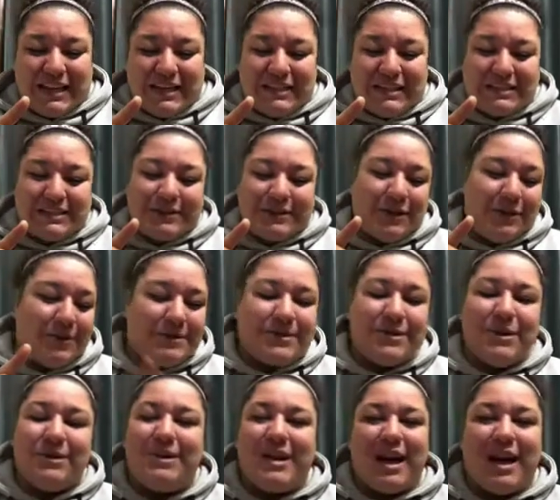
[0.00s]
so there was
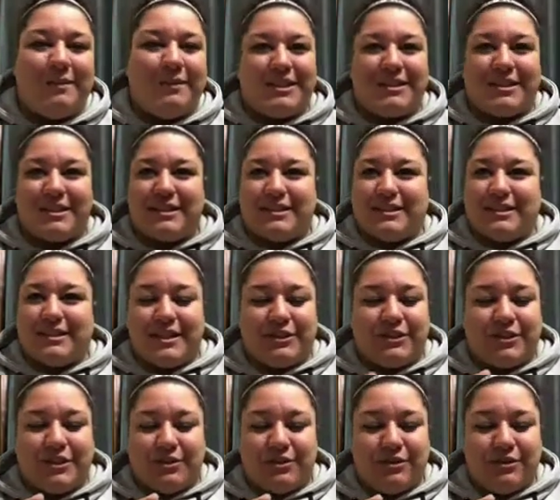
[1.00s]
no nominations
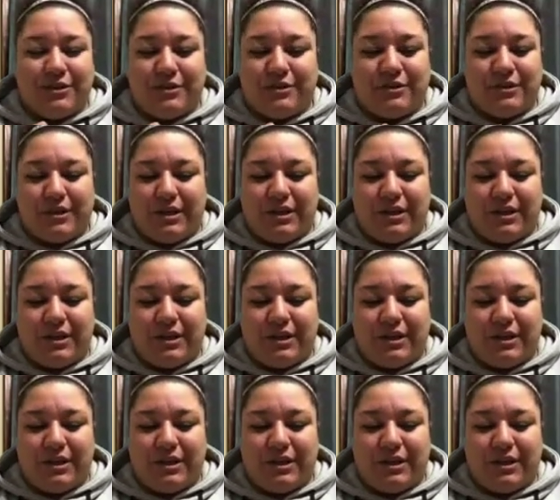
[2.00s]
list. You